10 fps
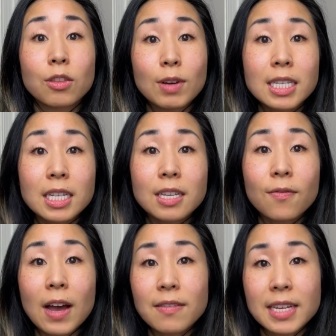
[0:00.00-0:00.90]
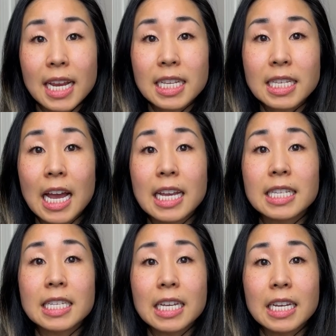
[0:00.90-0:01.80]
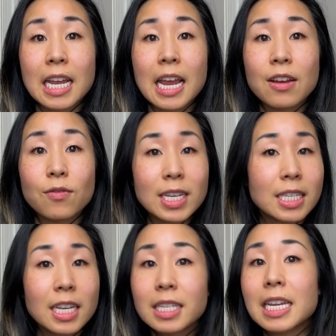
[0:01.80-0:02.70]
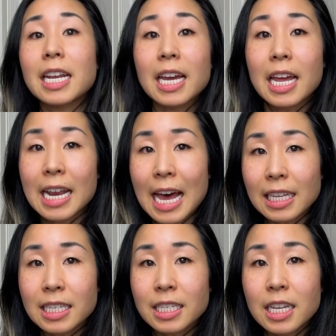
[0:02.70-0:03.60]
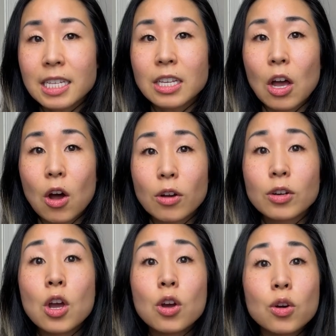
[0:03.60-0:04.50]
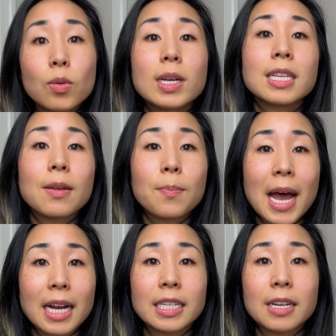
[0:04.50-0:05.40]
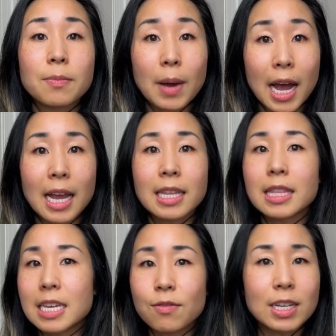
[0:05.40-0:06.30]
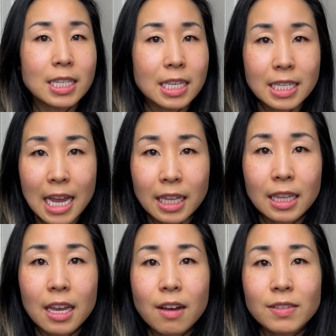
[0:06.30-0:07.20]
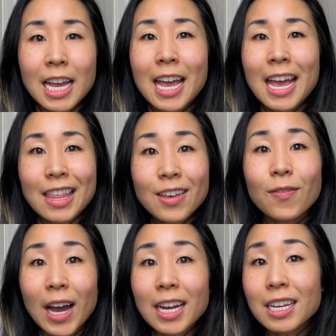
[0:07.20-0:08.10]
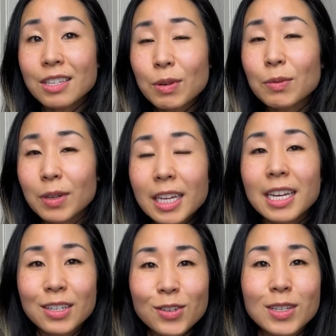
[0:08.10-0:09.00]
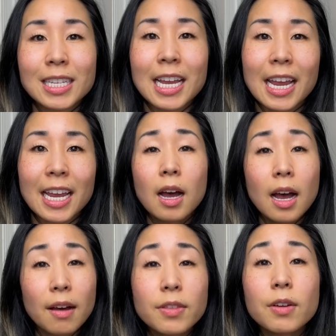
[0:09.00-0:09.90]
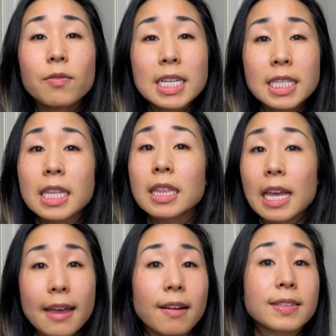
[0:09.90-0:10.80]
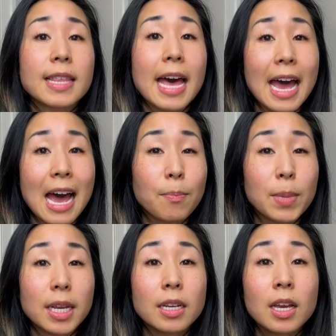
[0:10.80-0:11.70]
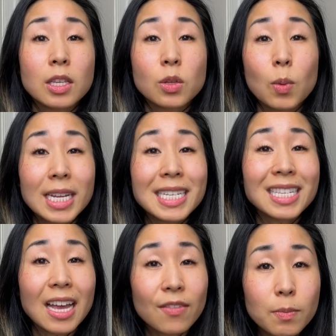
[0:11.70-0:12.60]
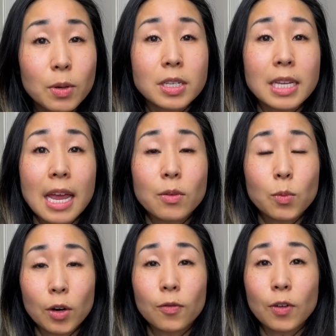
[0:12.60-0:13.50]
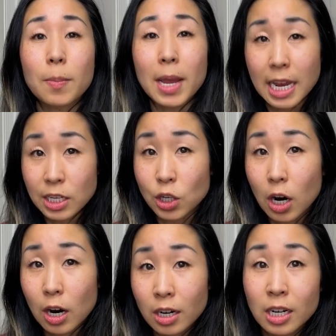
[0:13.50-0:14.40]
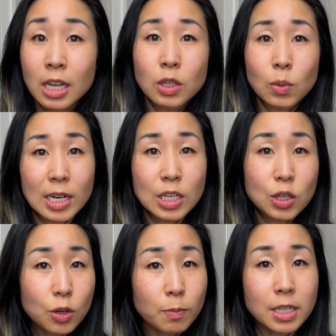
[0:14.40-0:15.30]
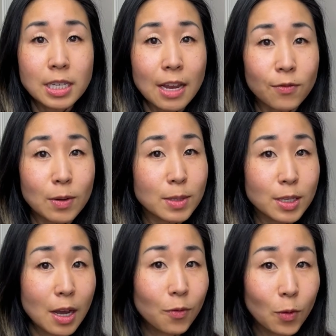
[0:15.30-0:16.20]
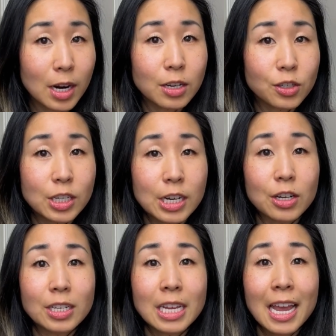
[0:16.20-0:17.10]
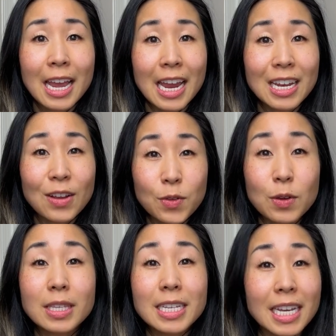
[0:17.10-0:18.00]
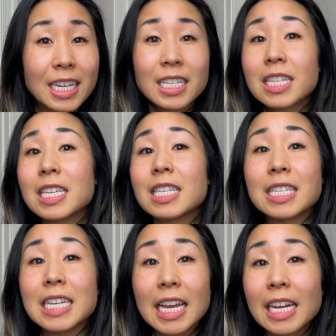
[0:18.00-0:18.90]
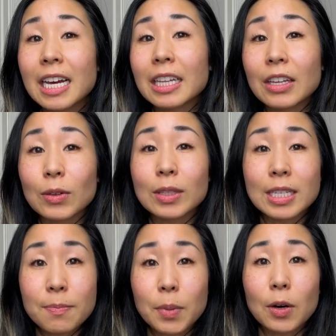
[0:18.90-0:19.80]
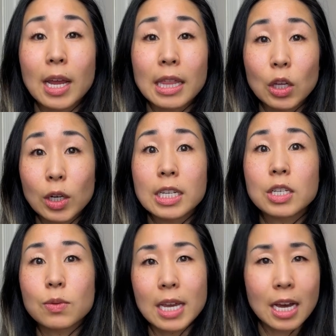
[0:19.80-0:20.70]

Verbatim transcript: three sixty-five Data Science did a recent data analysis on who was impacted by the recent tech layoffs, and the findings were really interesting. Of the recent layoffs that happened, twenty-seven percent were from H R, twenty-two percent from software engineers, and if you dig into the data a little deeper and look into the